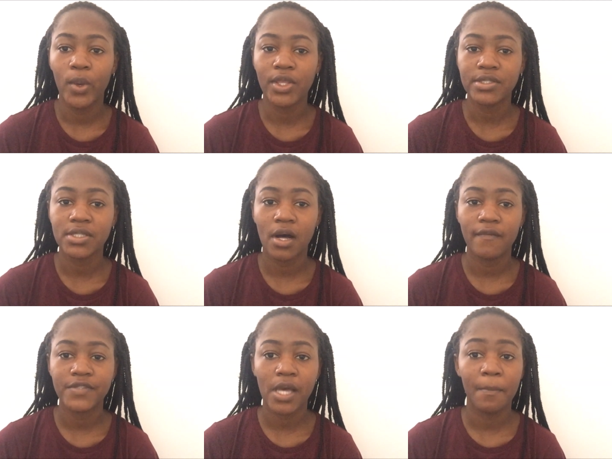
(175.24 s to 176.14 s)
win
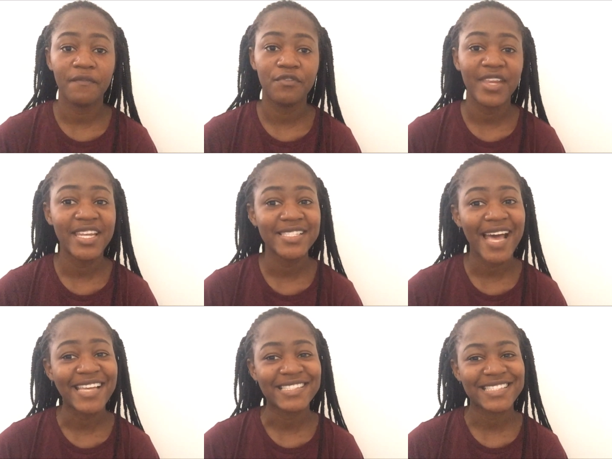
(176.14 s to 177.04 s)
yourself some free
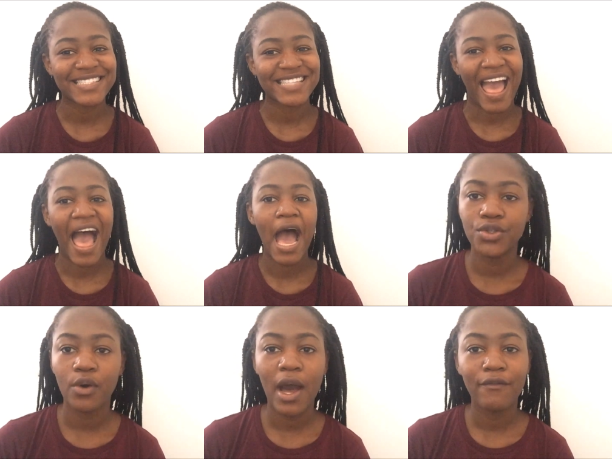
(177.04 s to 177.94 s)
designs
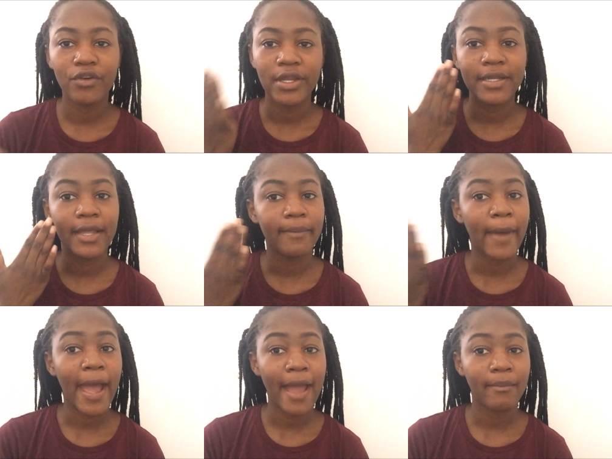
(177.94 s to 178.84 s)
so i've already
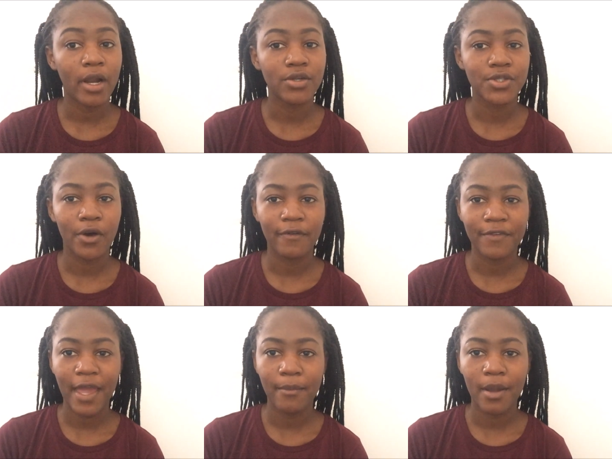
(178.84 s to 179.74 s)
done my eyebrows
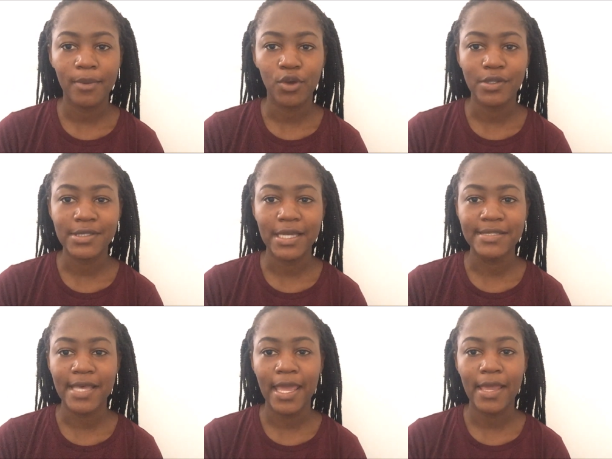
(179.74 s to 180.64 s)
off camera because
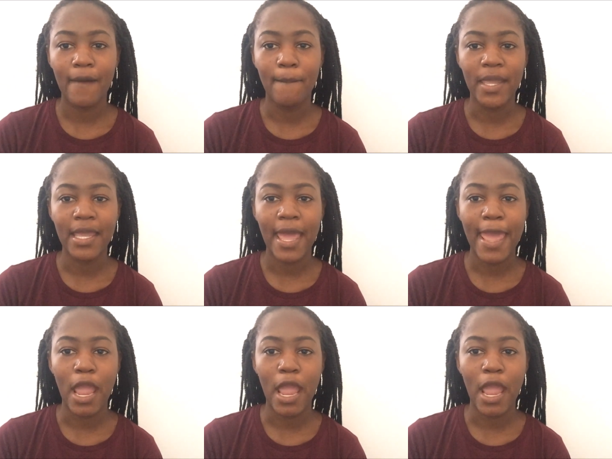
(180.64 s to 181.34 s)
they take me